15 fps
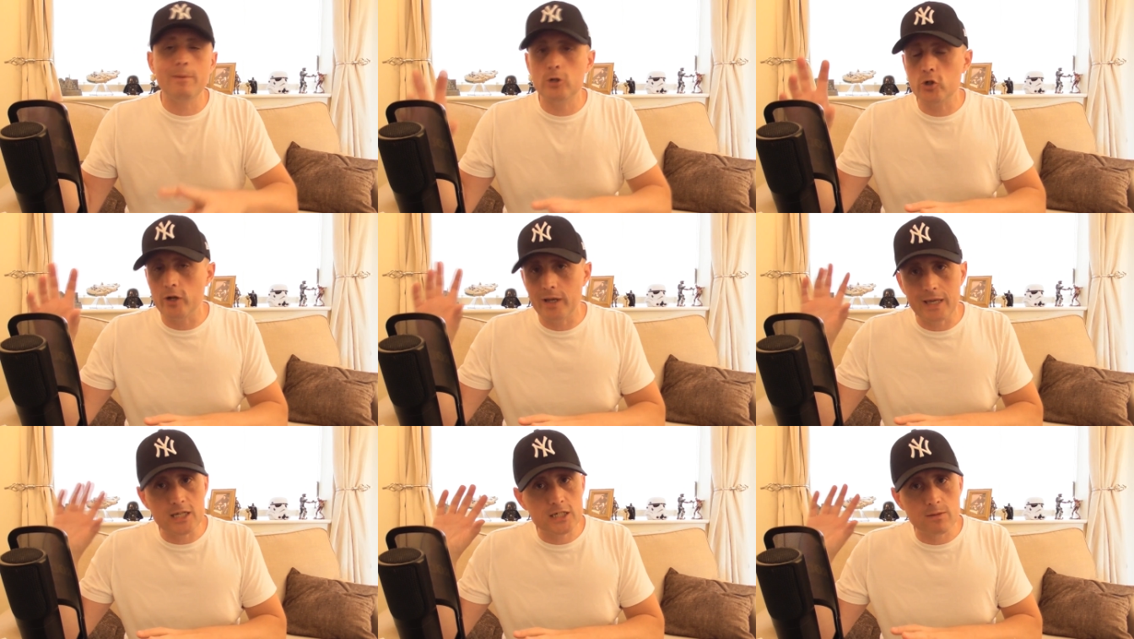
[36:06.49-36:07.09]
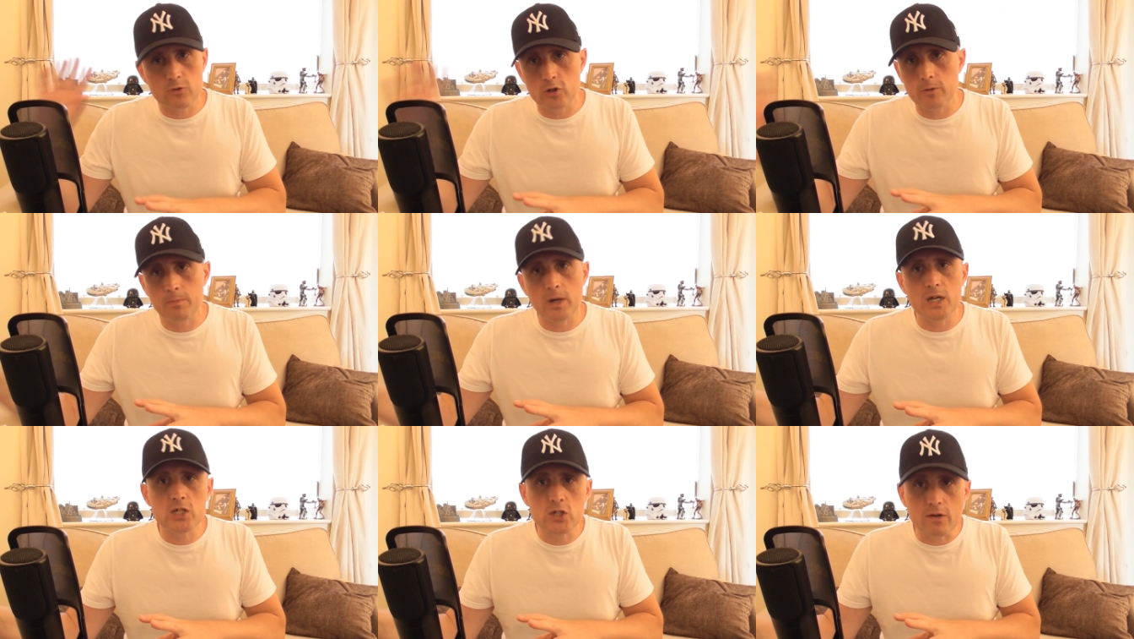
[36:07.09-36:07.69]
maybe try and get some
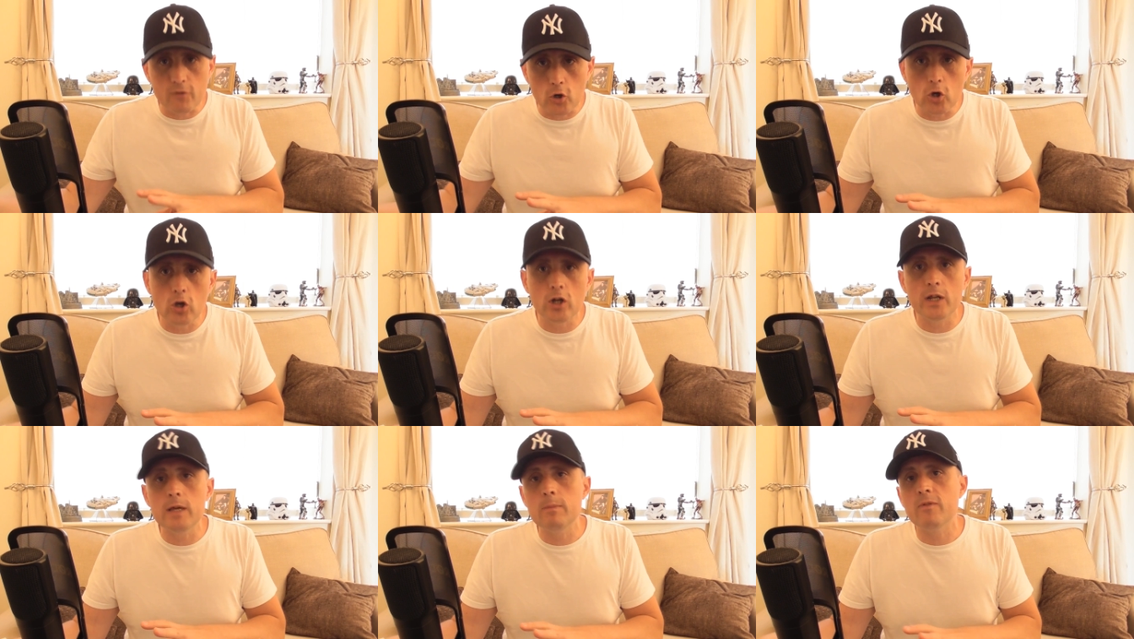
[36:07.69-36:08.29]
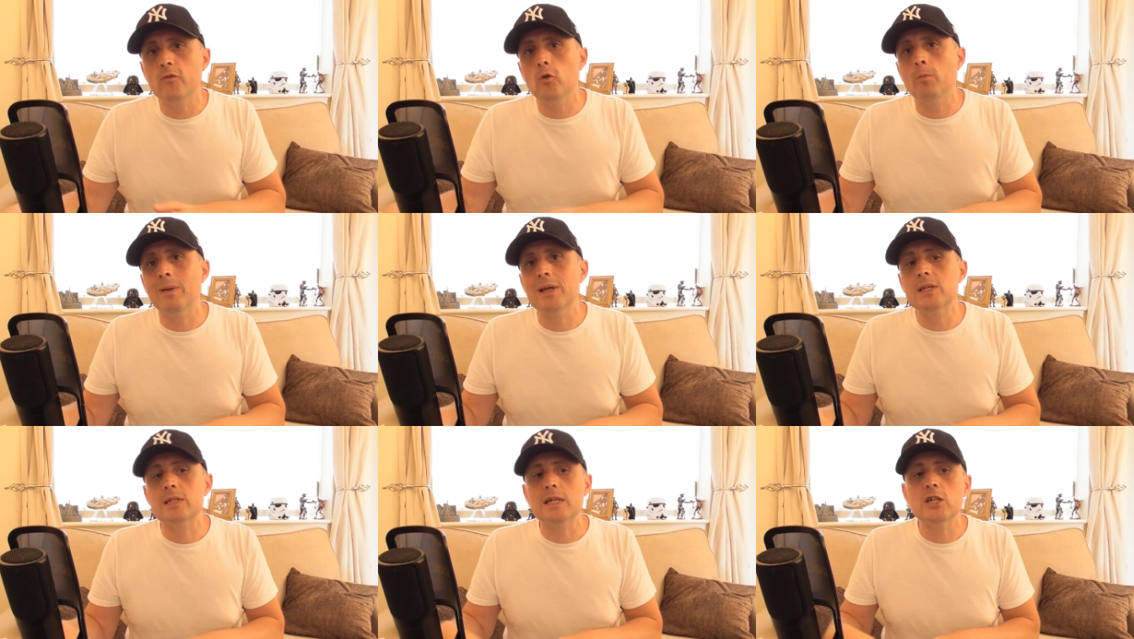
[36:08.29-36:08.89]
third-party stuff early
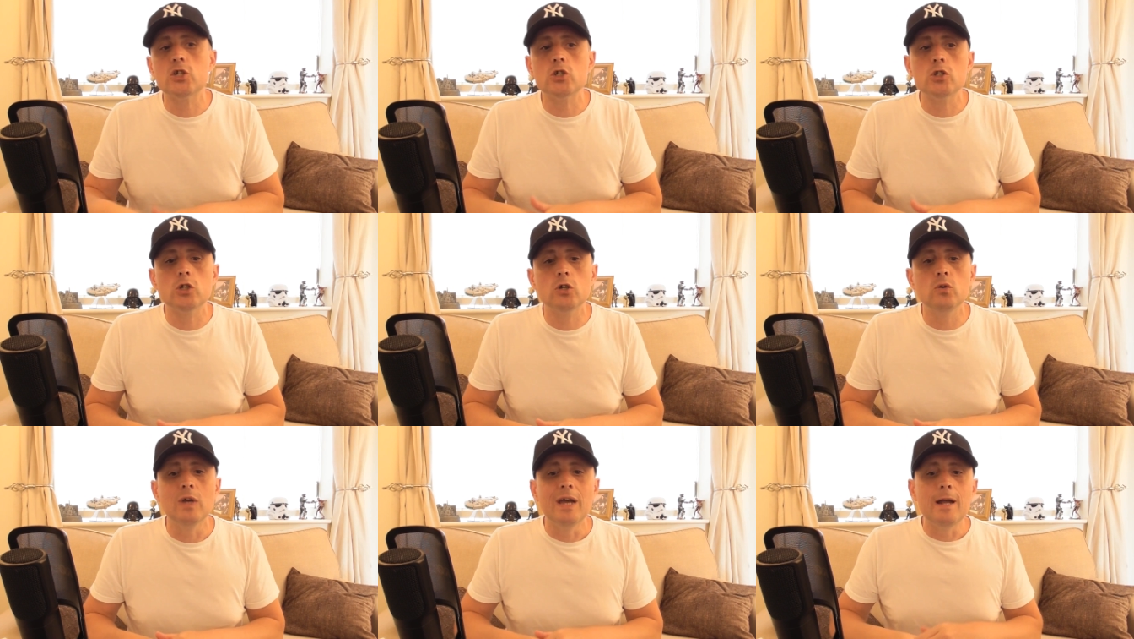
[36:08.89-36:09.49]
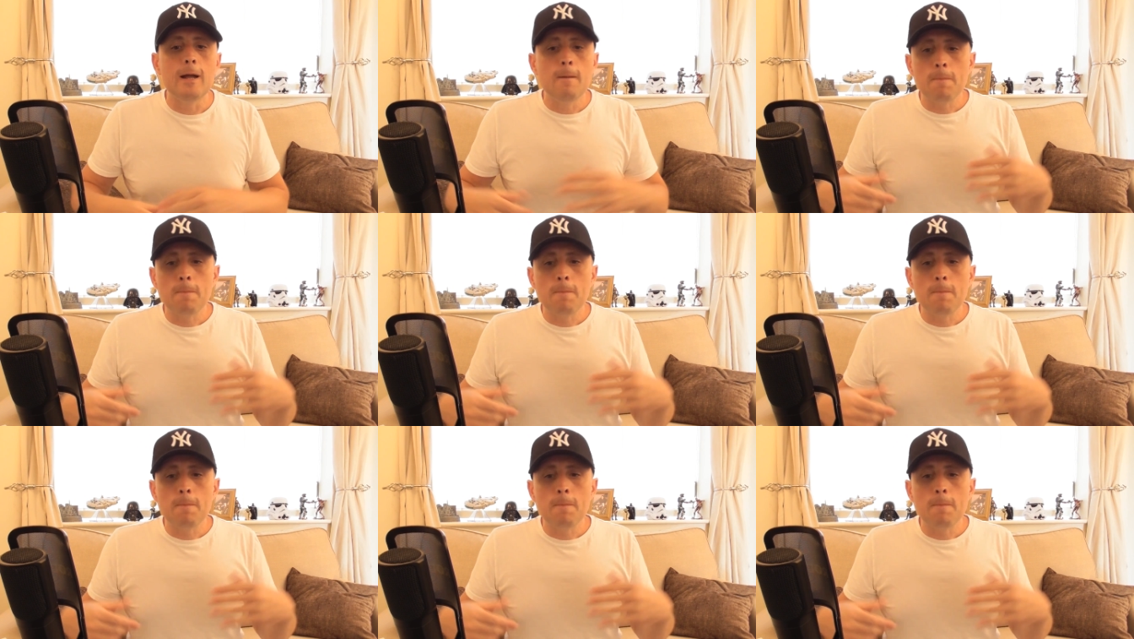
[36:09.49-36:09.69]
before PlayStation do,